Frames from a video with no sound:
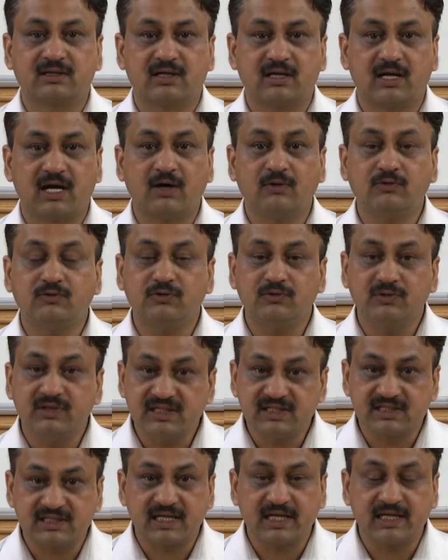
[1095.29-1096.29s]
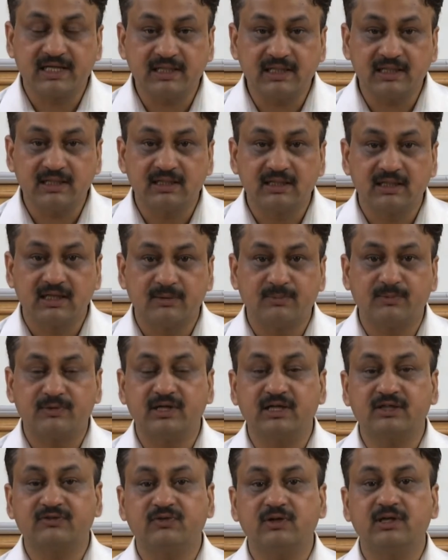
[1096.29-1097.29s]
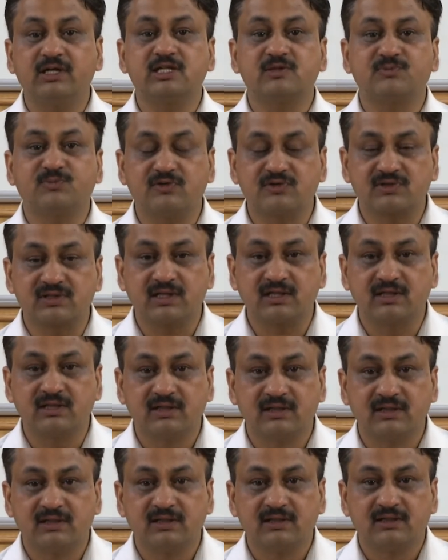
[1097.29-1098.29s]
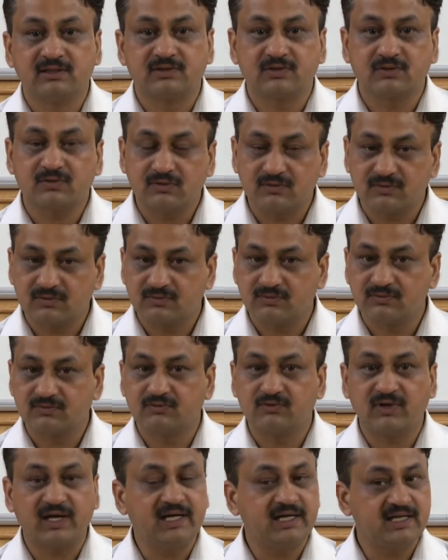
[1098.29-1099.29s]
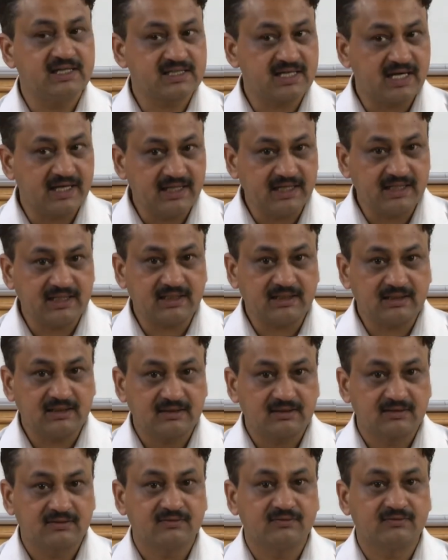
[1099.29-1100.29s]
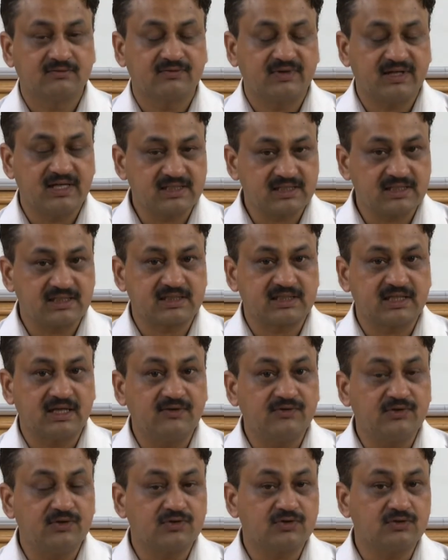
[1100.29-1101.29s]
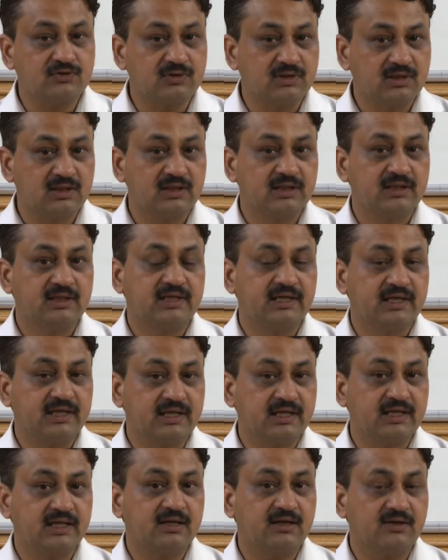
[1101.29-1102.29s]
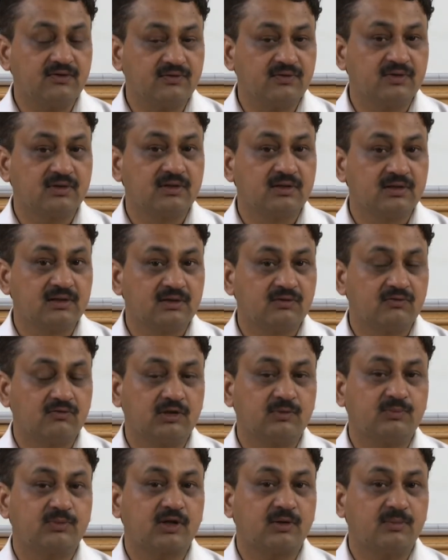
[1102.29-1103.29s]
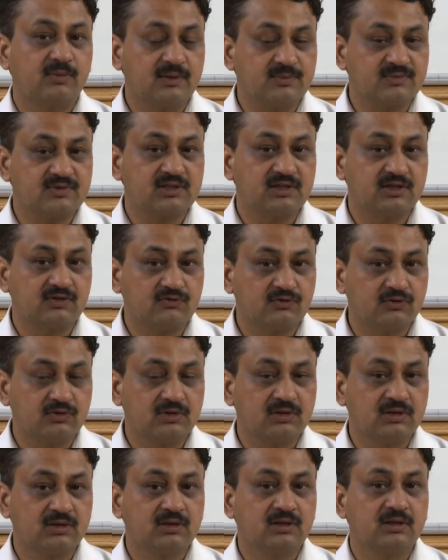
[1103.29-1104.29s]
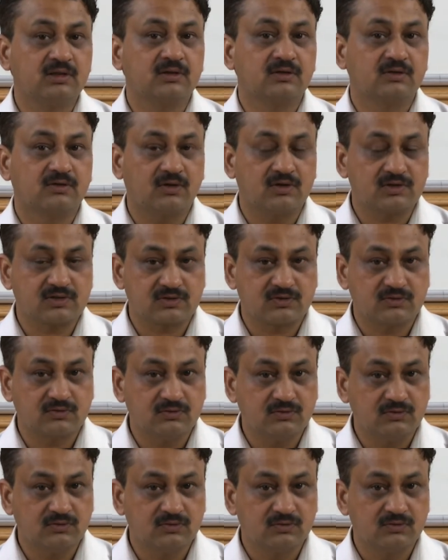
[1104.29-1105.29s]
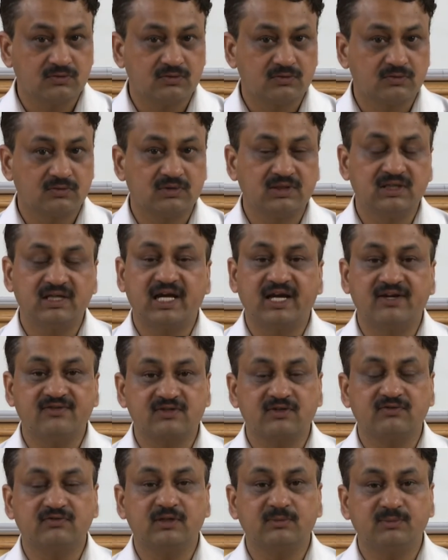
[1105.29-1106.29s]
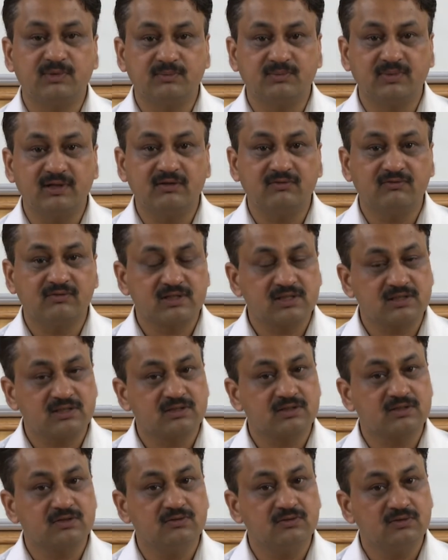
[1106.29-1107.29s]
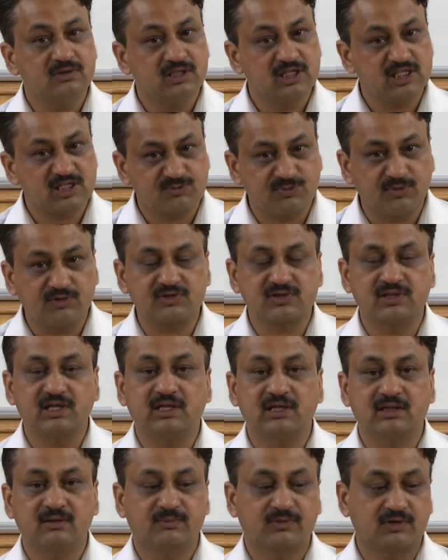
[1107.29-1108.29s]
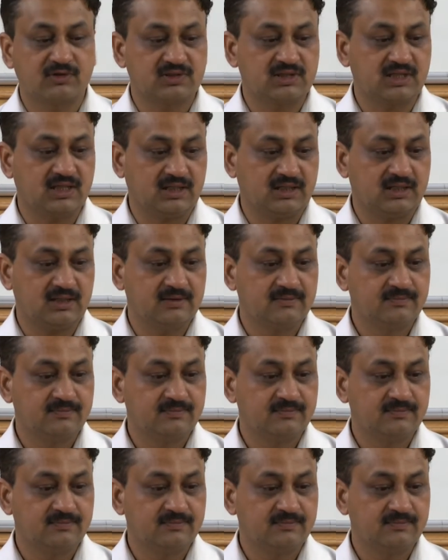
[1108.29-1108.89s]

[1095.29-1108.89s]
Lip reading: How to design a product for disposal. So, while designing phase itself you should take care of what problems it would cause to the lives of the people once you dispose that project.